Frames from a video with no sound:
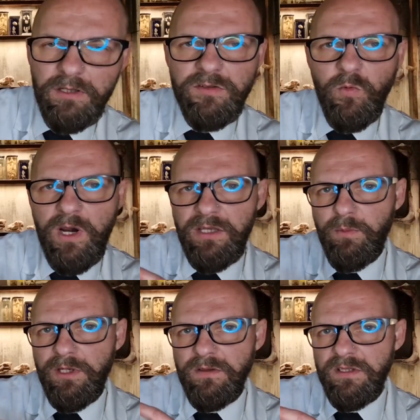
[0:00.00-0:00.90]
It is white
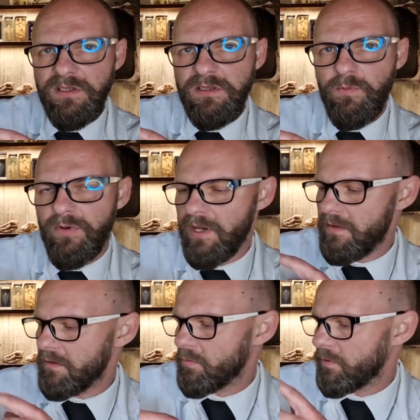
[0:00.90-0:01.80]
because I
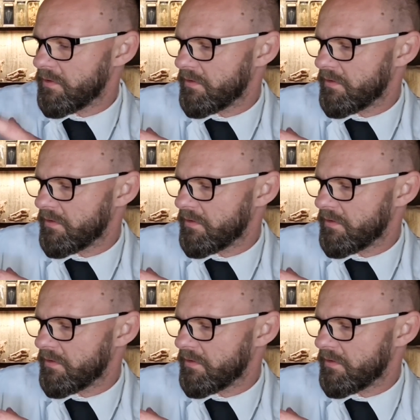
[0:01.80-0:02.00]
sprayed it with